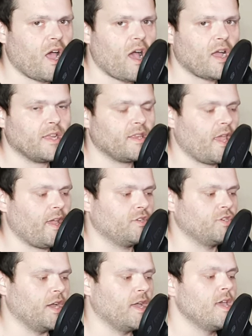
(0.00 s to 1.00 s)

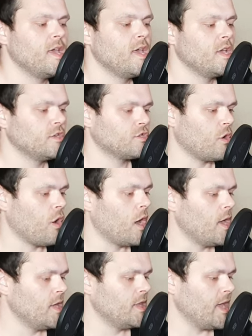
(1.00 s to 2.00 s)
architecture.
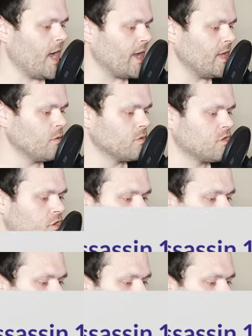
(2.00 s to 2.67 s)
So the idle was